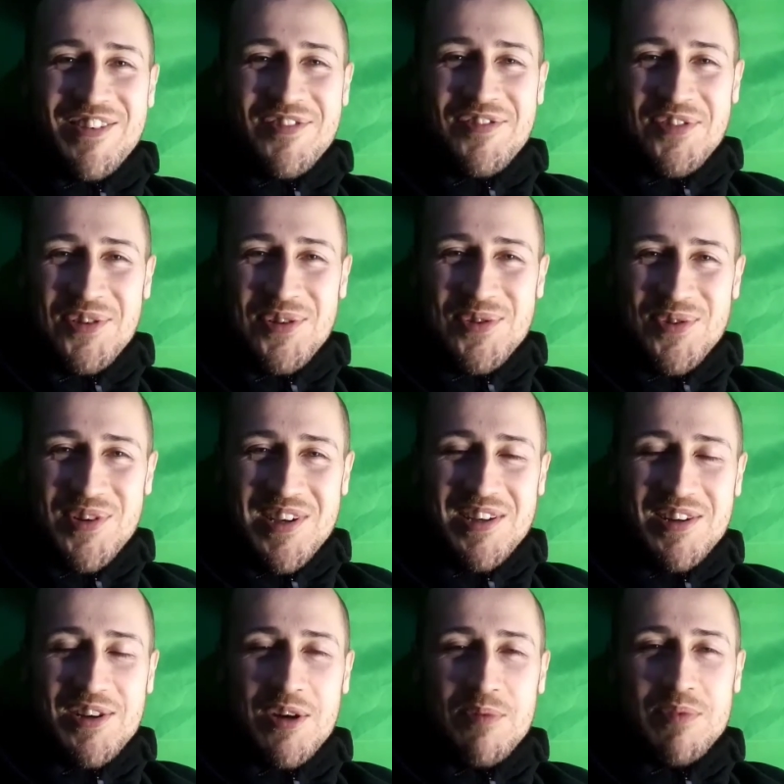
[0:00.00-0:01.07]
Food, drink
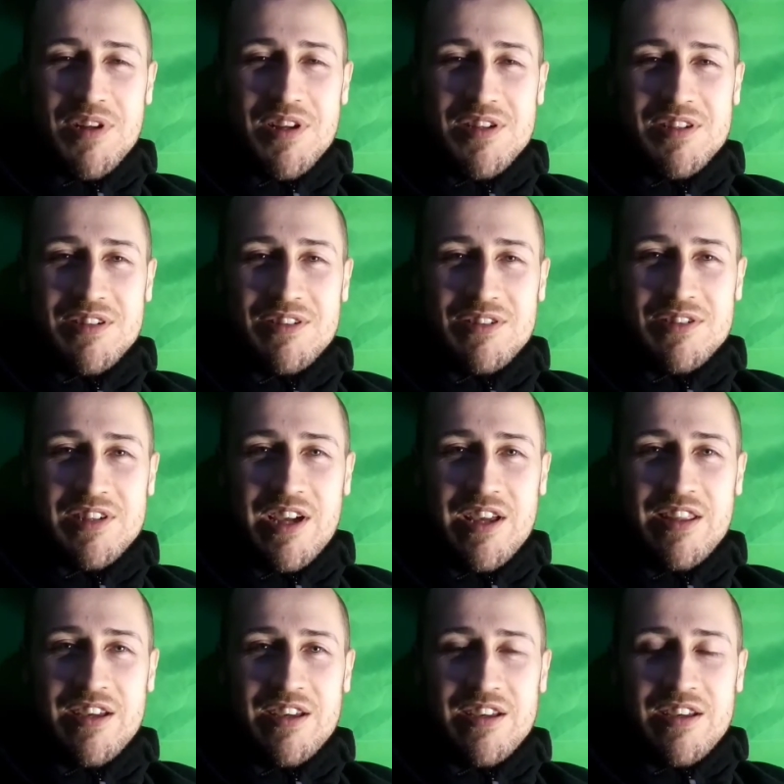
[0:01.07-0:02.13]
and accommodation all
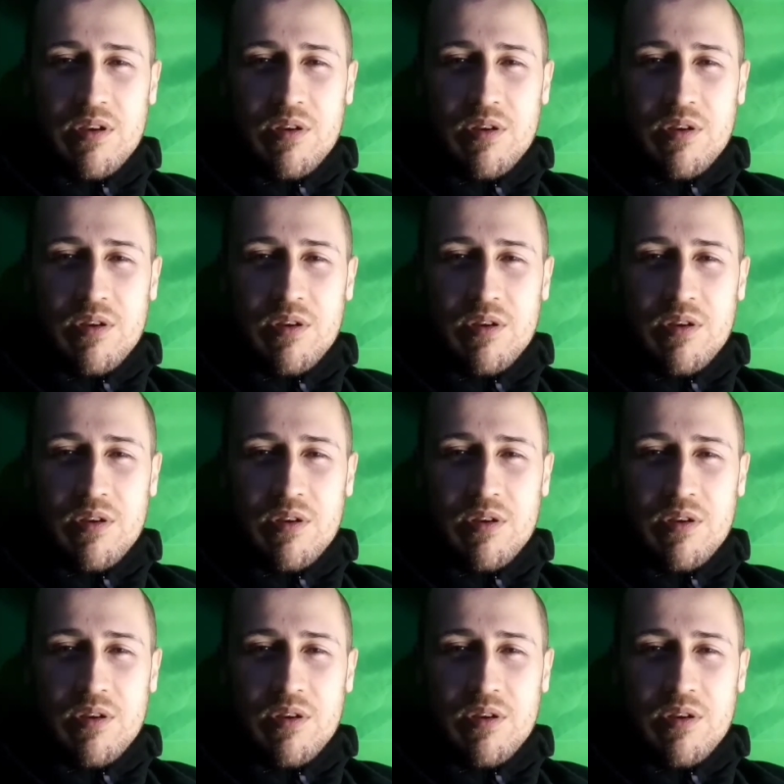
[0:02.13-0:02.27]
together.